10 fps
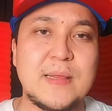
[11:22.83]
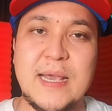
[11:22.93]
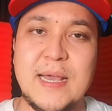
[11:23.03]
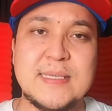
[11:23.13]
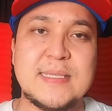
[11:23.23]

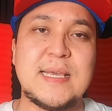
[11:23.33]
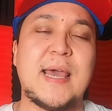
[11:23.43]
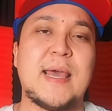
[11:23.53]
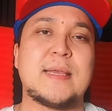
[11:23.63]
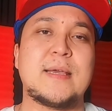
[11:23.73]
Like I
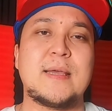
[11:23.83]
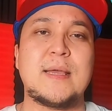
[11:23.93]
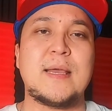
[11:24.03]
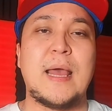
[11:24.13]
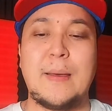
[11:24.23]
said,
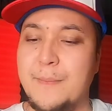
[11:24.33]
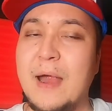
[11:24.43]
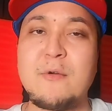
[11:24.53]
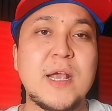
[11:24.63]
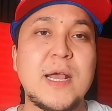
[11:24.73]

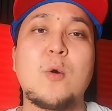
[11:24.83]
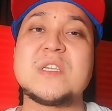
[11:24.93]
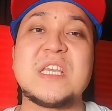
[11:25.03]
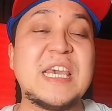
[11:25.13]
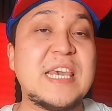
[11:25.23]
America
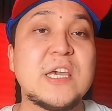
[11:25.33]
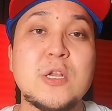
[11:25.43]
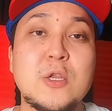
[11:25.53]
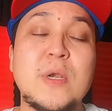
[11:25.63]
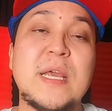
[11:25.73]
was
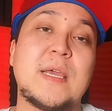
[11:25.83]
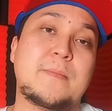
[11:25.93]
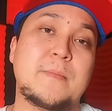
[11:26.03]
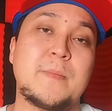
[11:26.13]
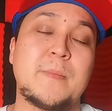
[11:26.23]
including